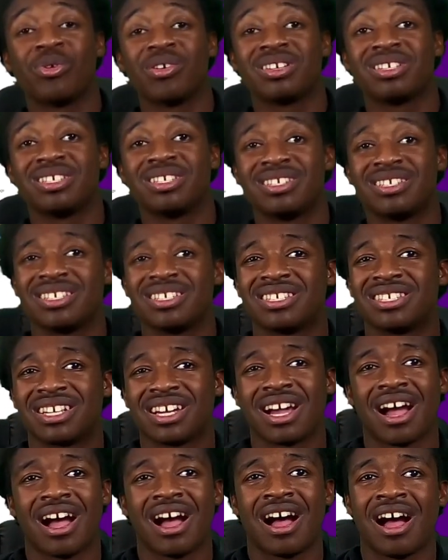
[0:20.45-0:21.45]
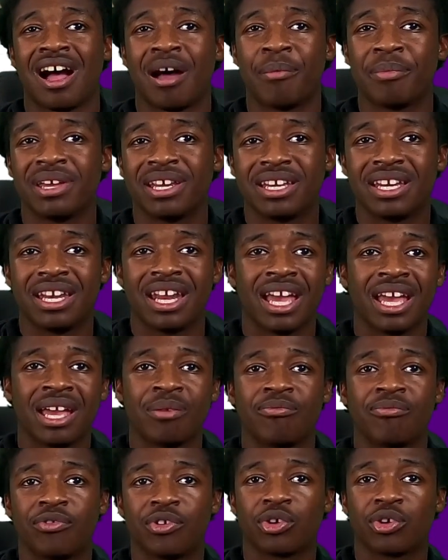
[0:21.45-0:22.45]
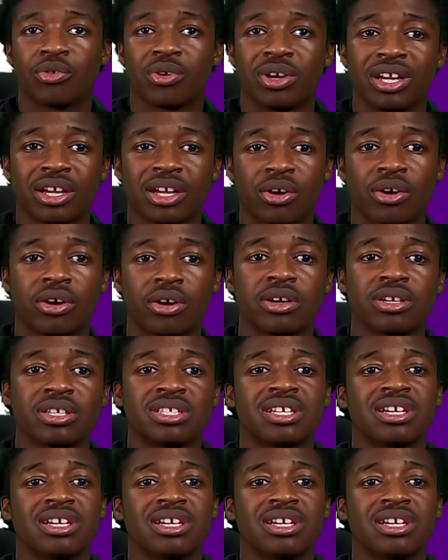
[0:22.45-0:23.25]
this is just a common name for credit cards,